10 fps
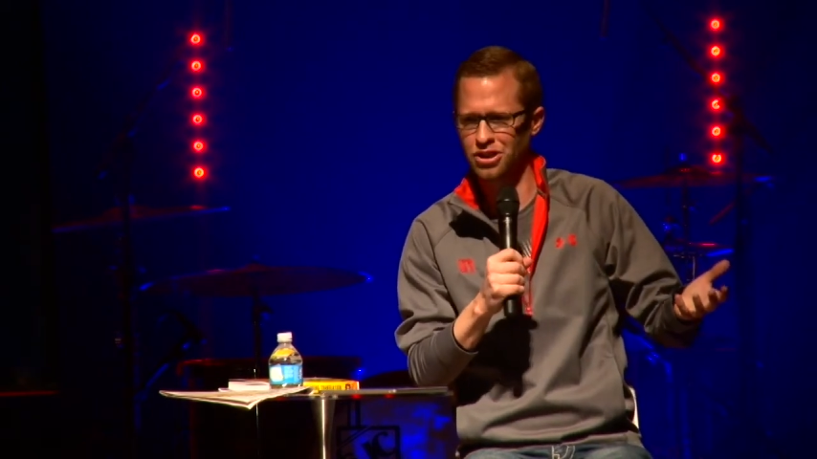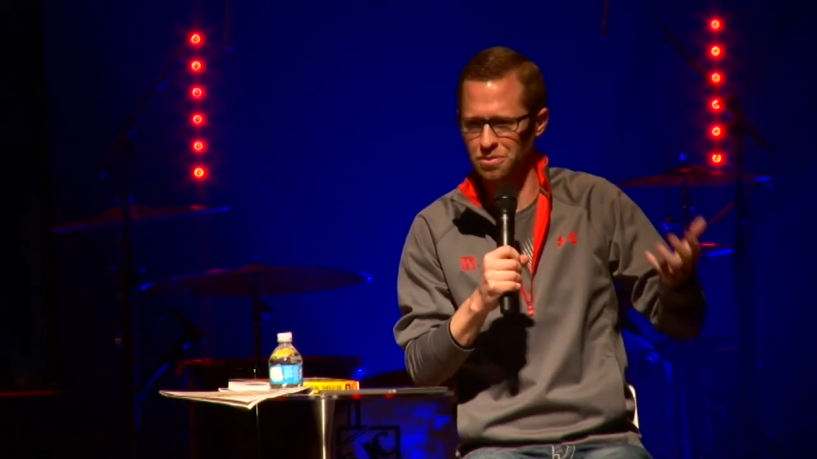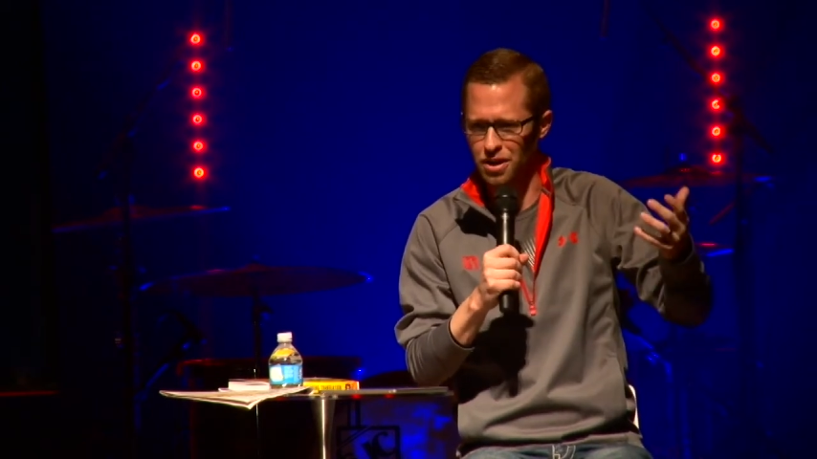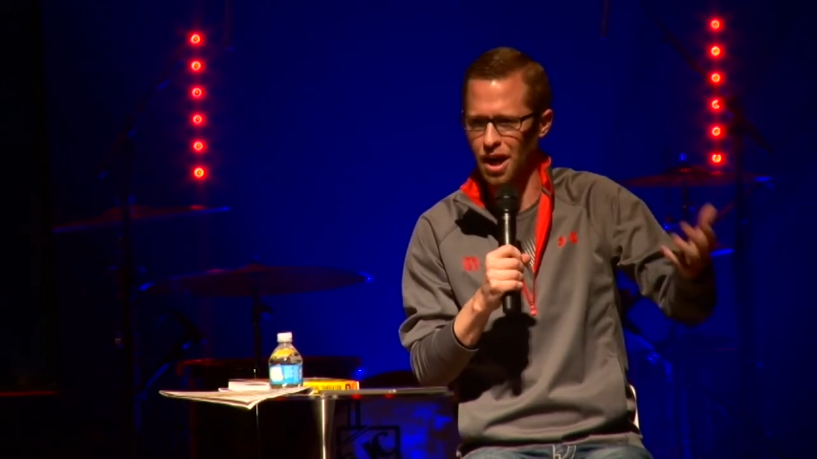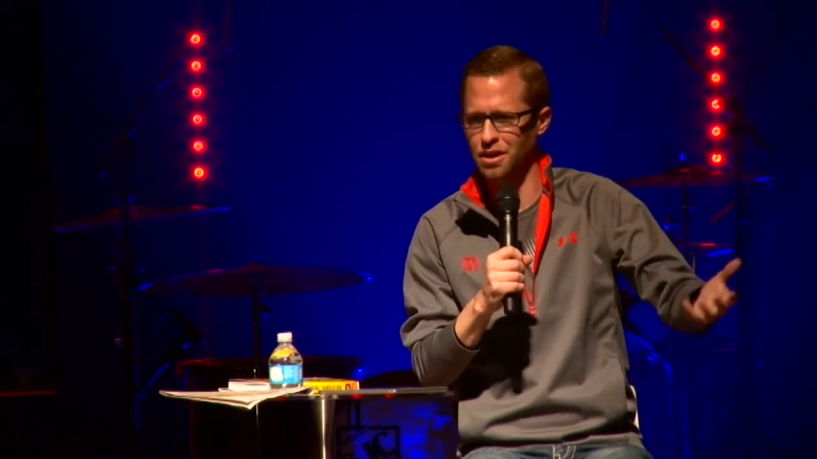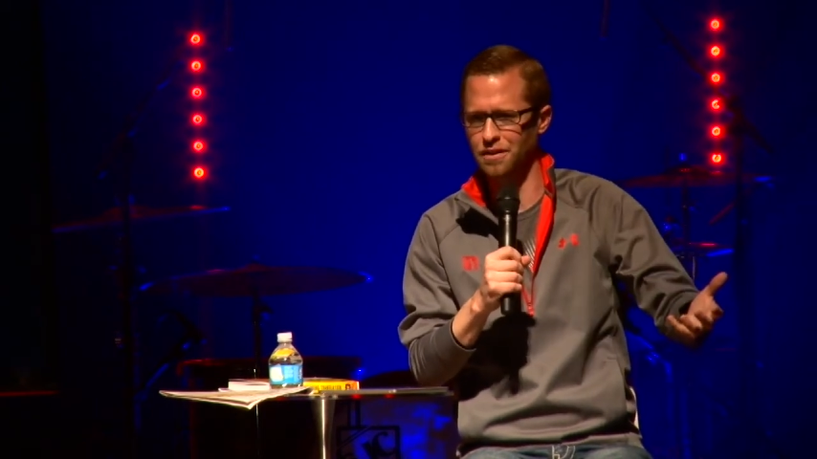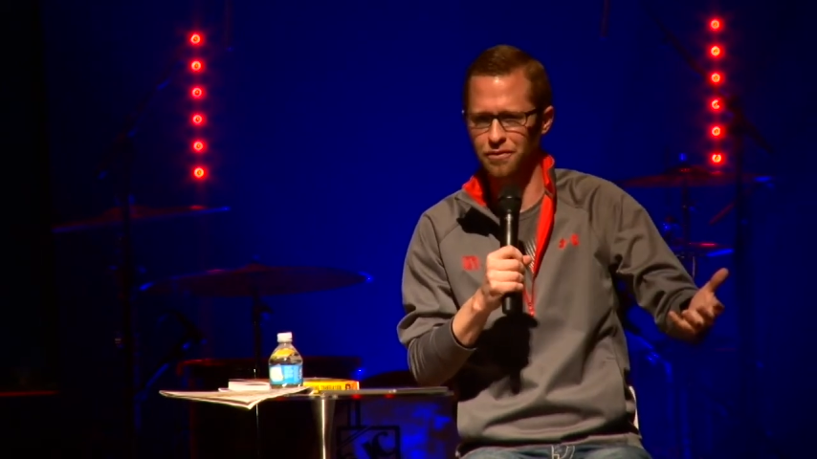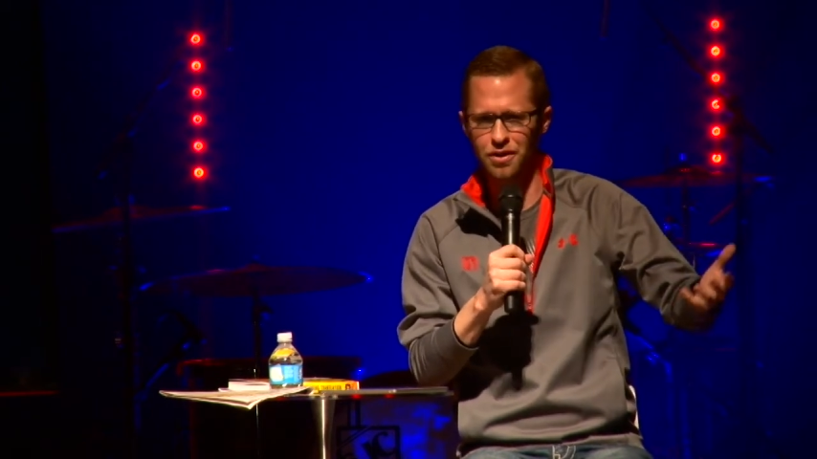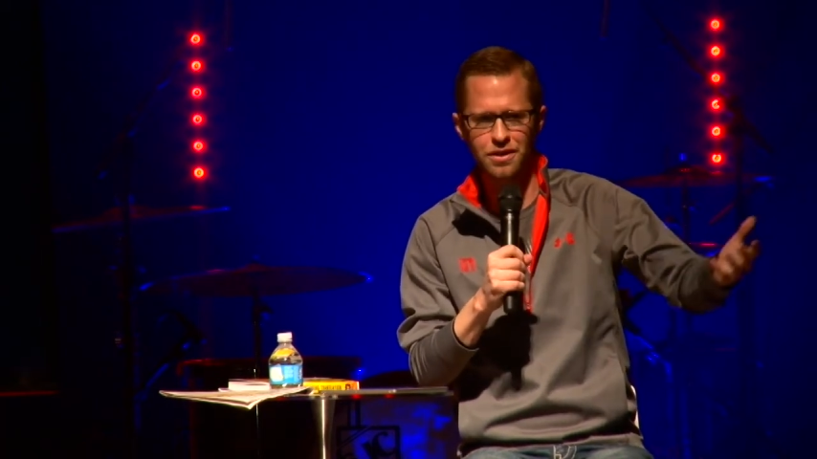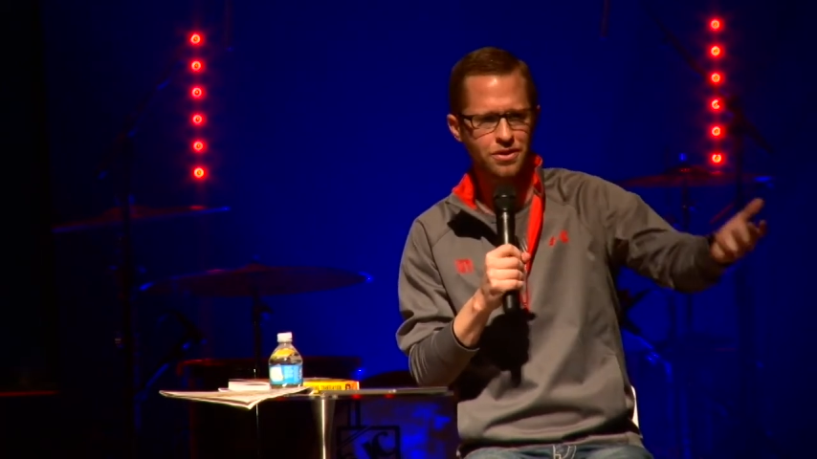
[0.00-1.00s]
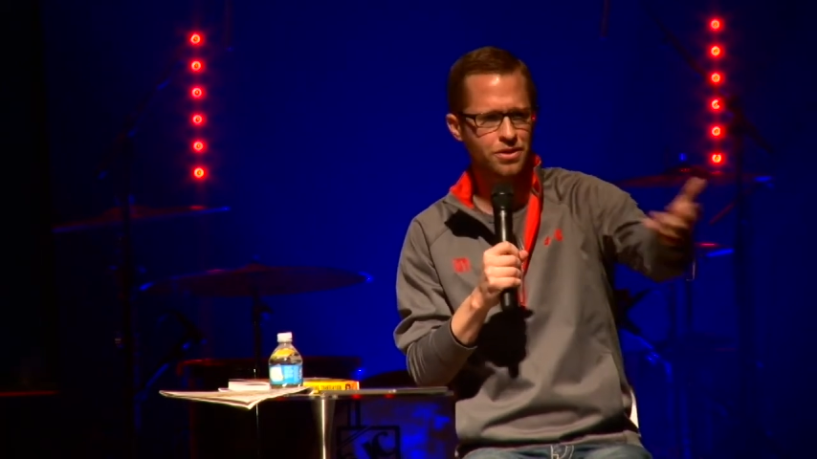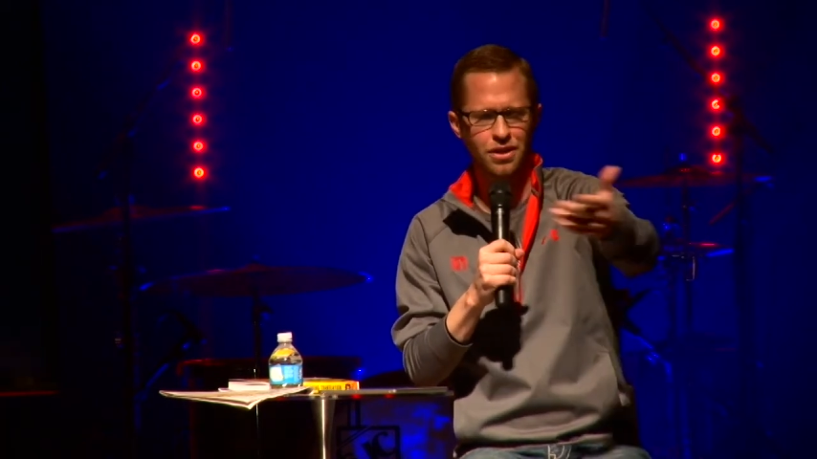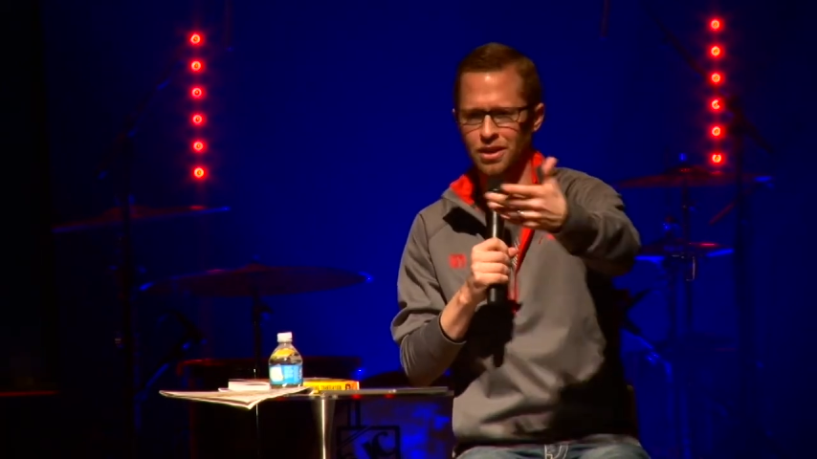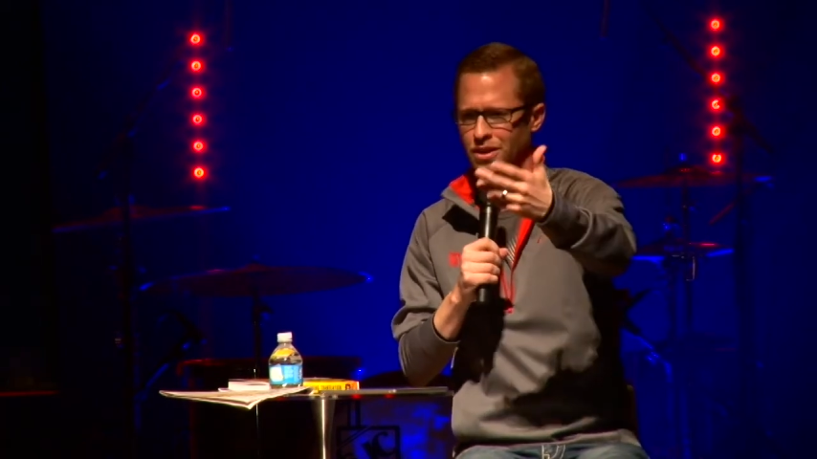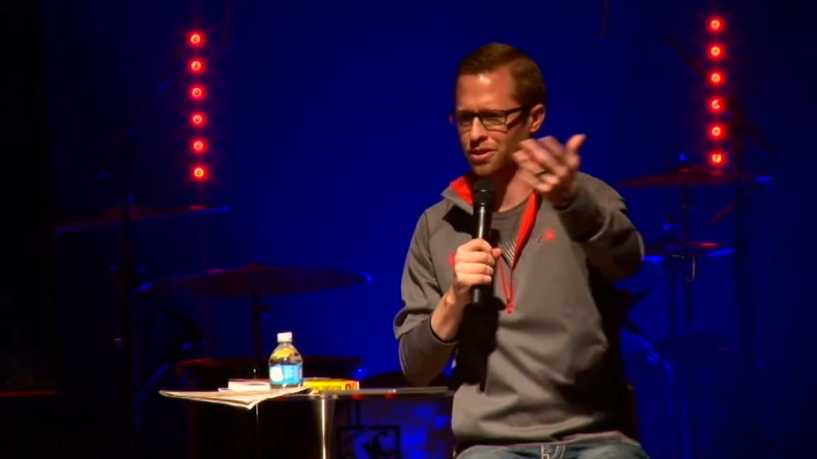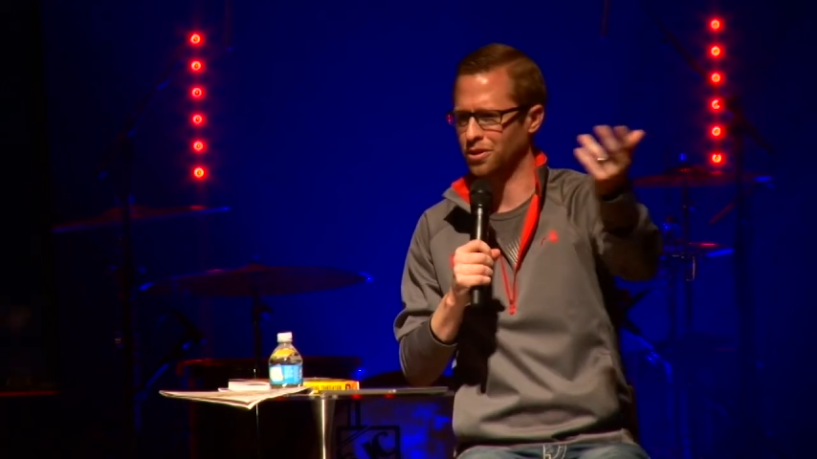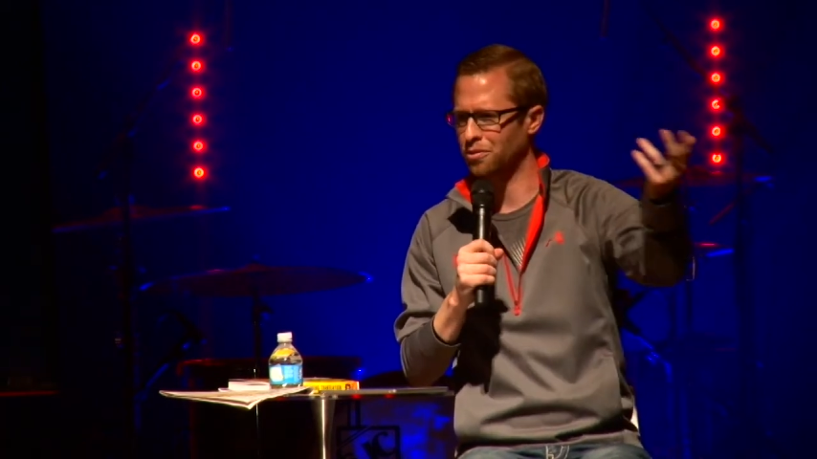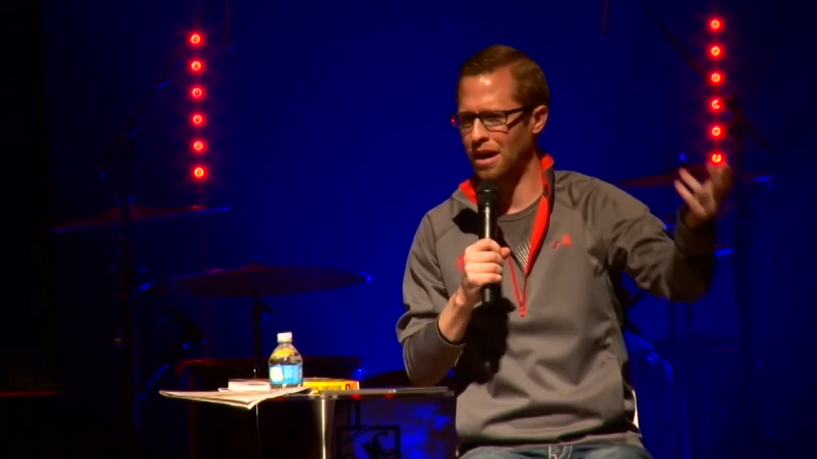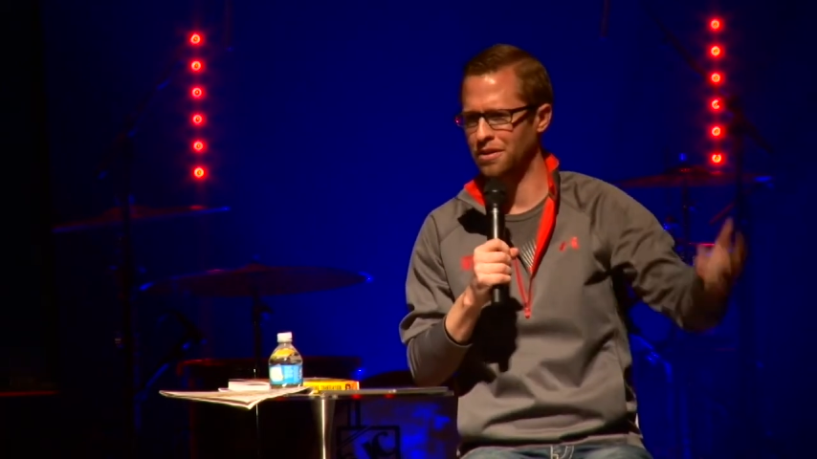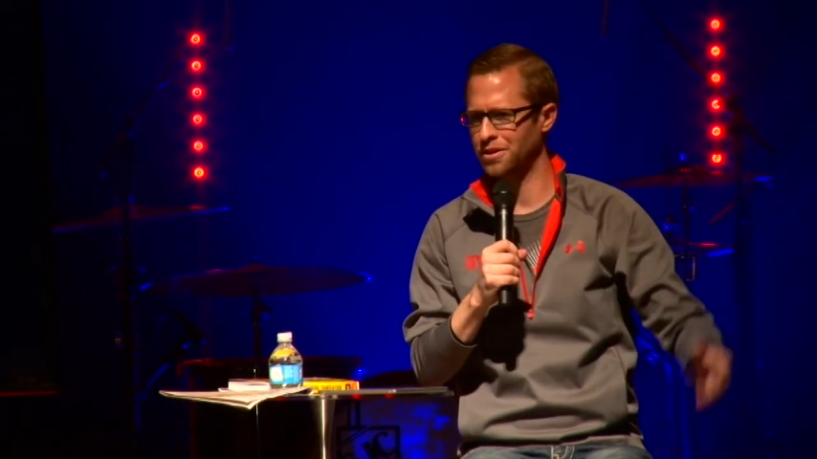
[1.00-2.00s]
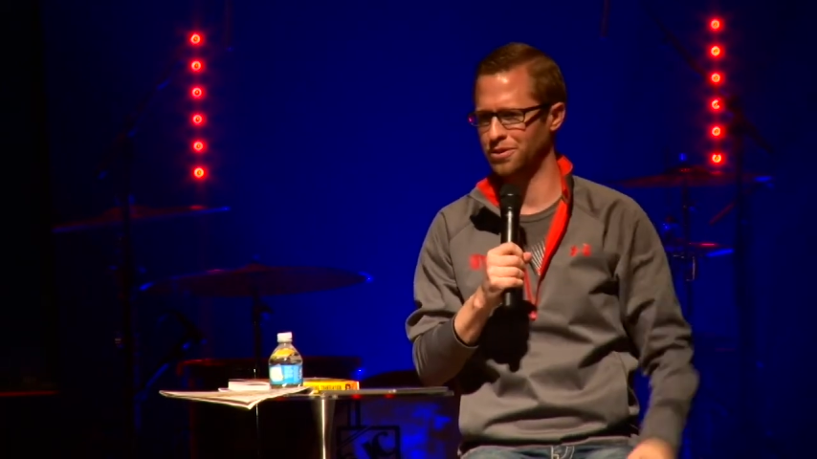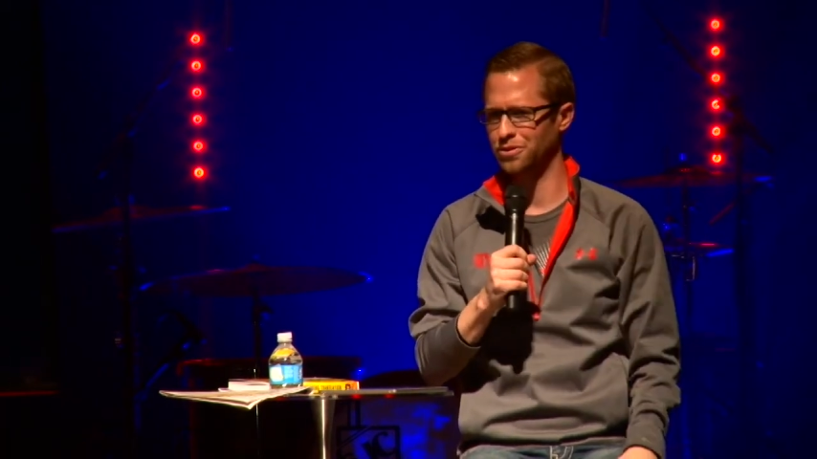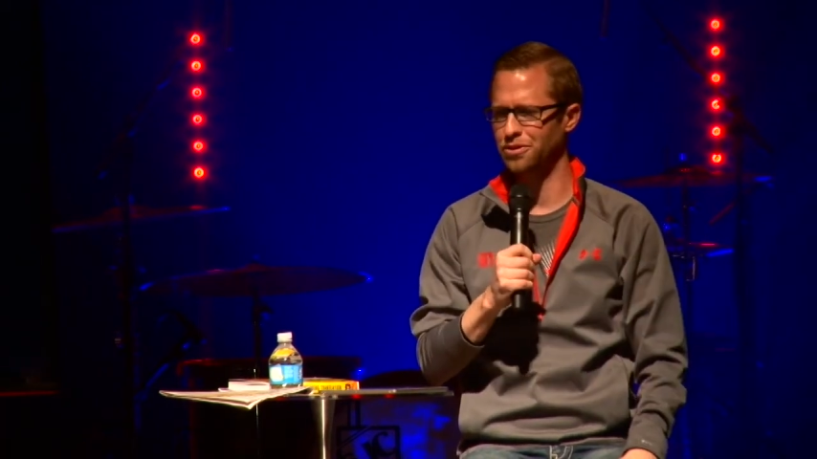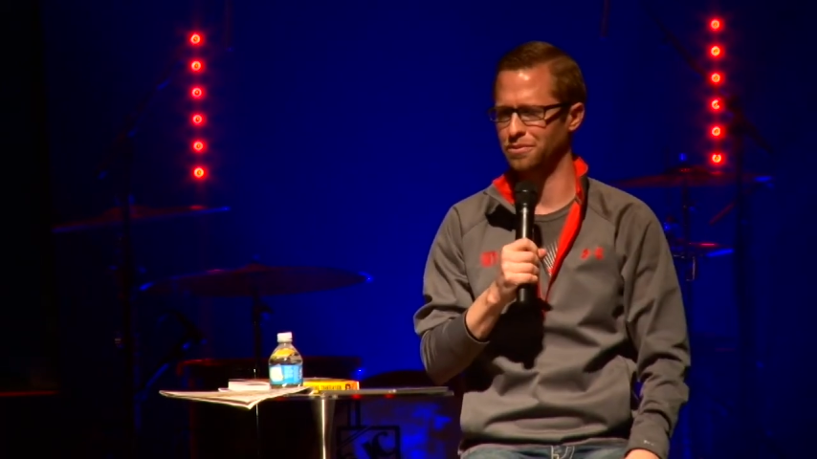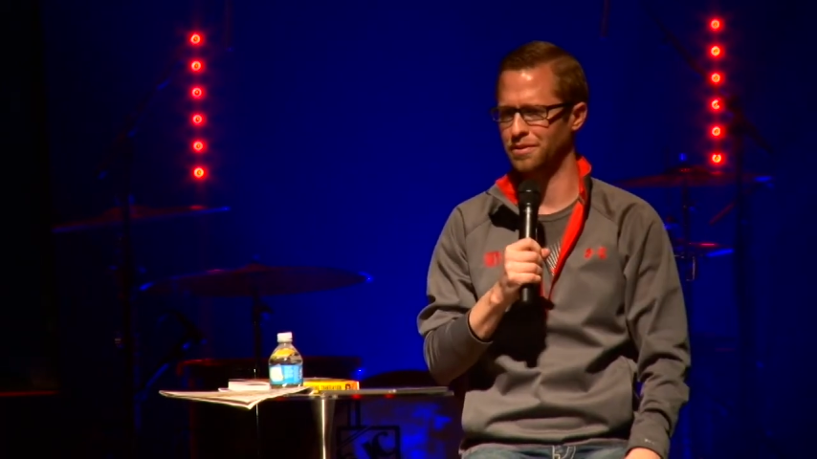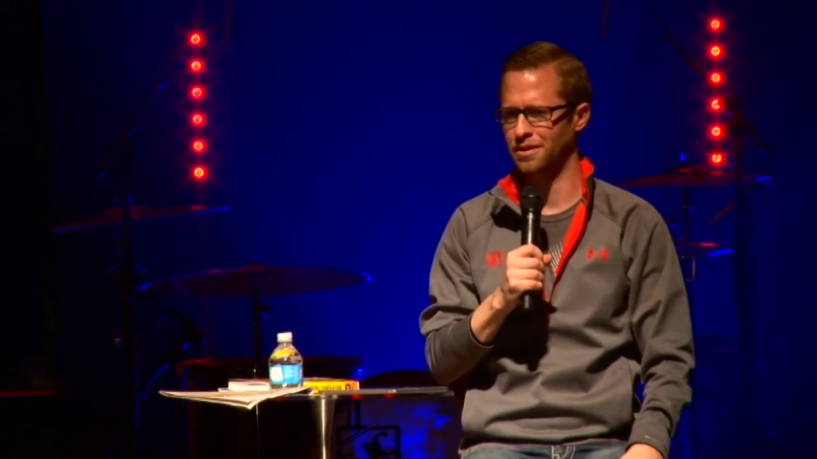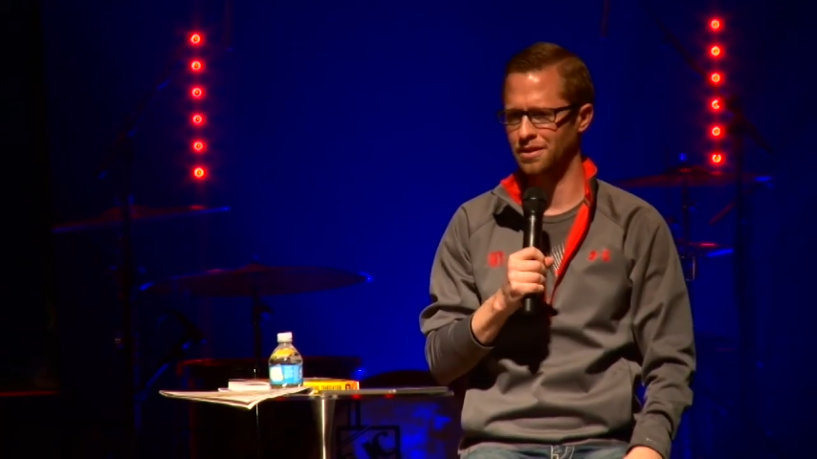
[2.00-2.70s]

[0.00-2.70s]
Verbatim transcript: some godly friends. Look around in this room.